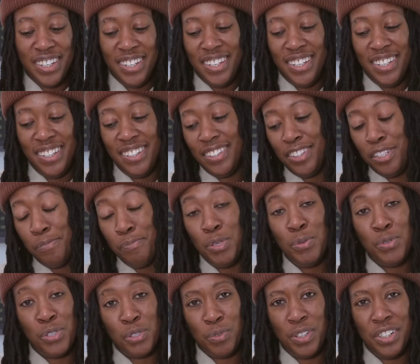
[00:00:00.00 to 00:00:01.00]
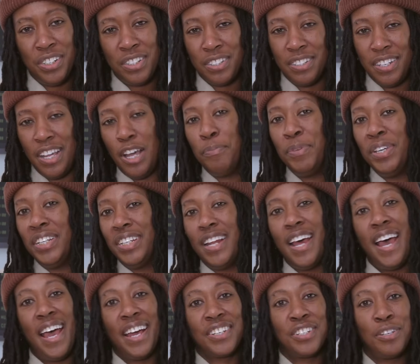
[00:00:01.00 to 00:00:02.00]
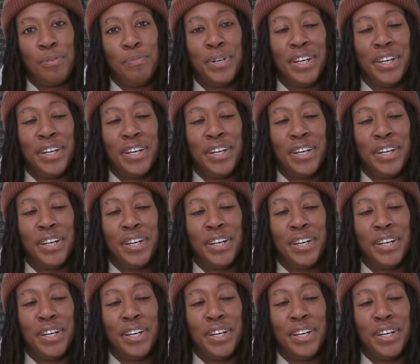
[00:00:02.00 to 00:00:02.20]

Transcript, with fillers: in the music mute switch now being an action